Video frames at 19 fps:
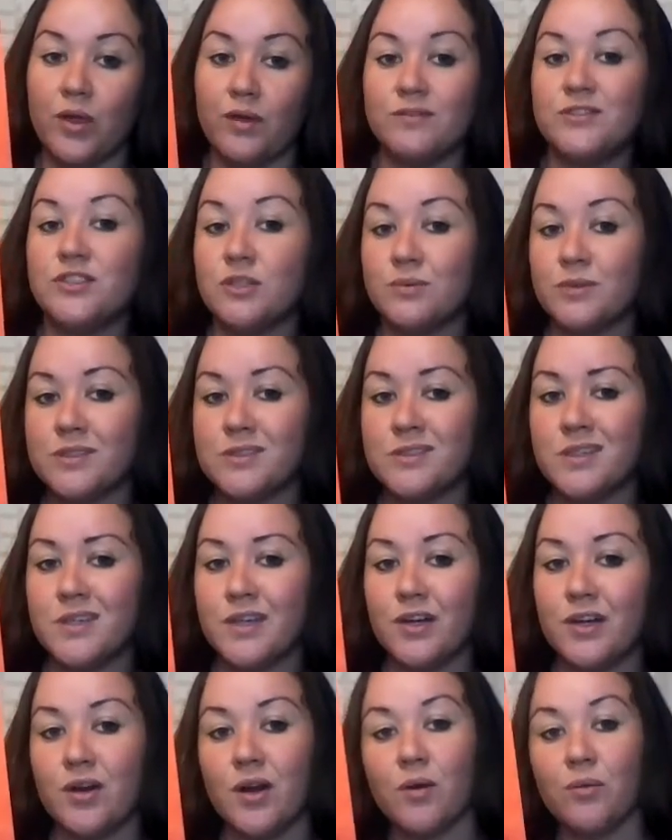If she wasn't
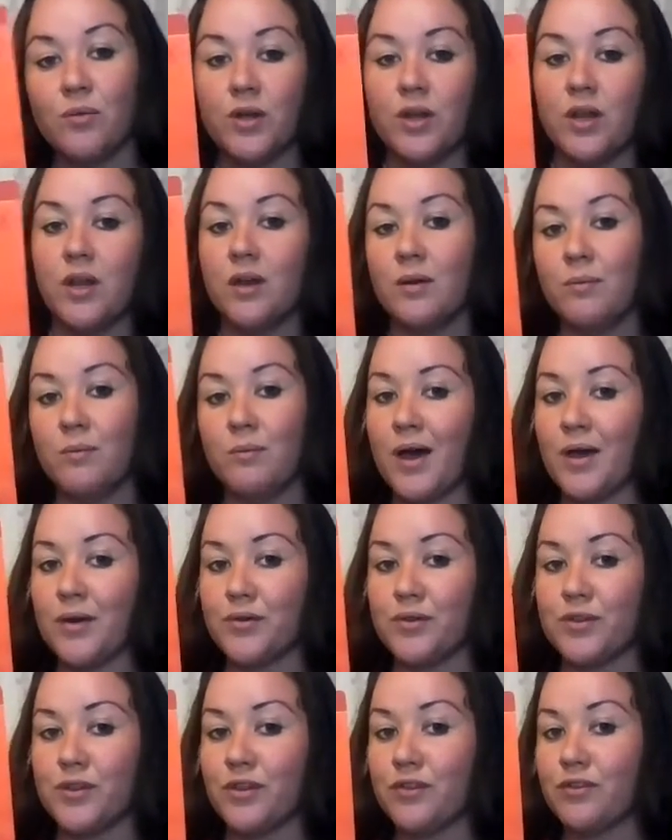here, I would
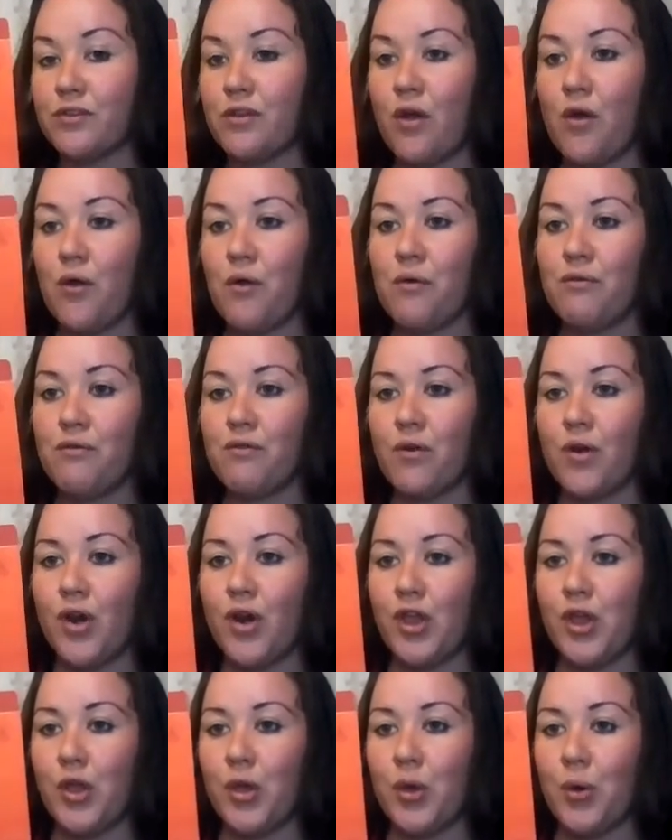model this for
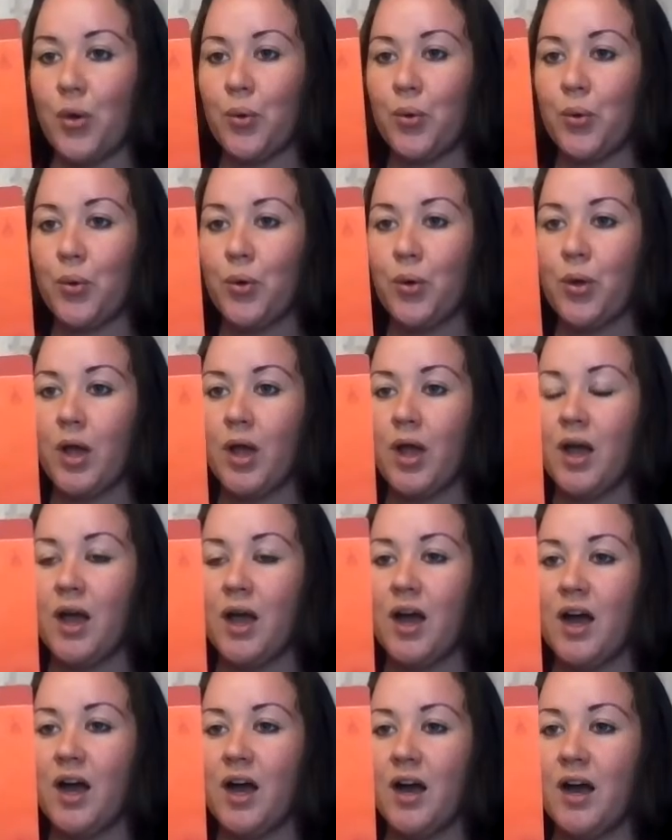you.
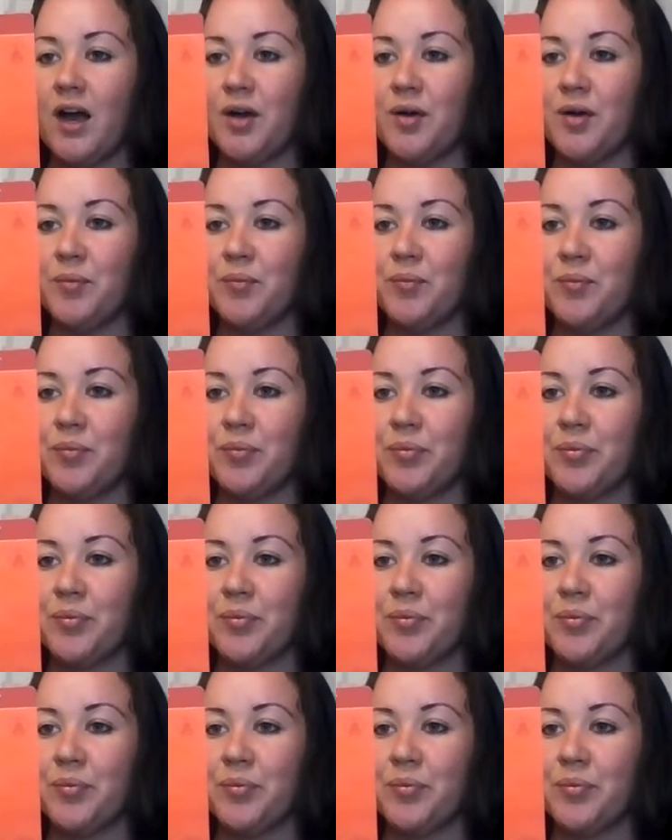I'm